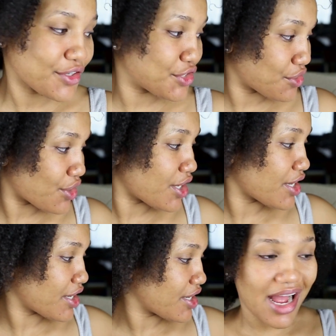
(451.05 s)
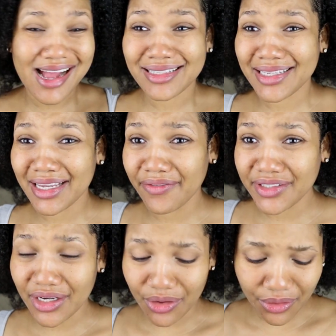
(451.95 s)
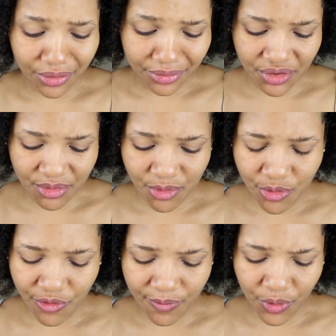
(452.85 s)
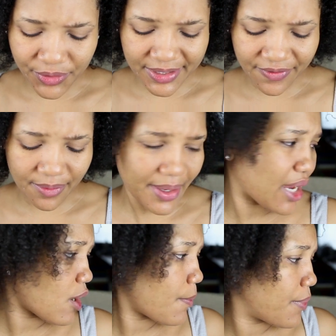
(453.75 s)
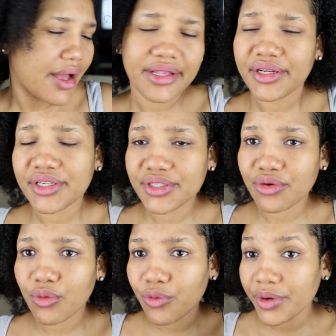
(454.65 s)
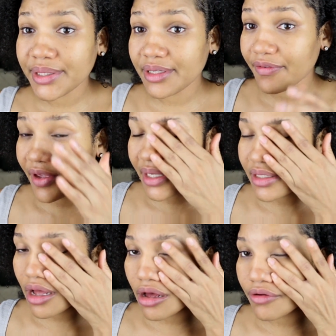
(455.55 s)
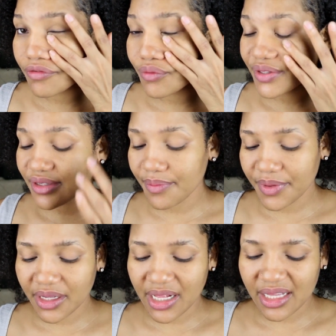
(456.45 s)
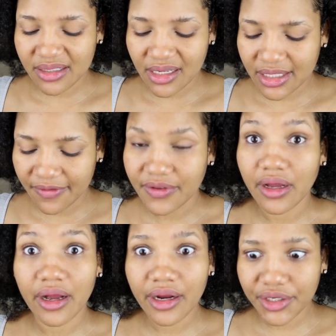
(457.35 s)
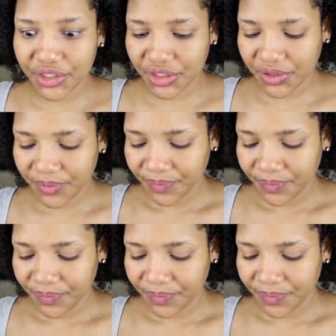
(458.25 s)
For sure, I'd say give it a go. You remove most of your makeup and you just rinse your face off with something that's not even harsh.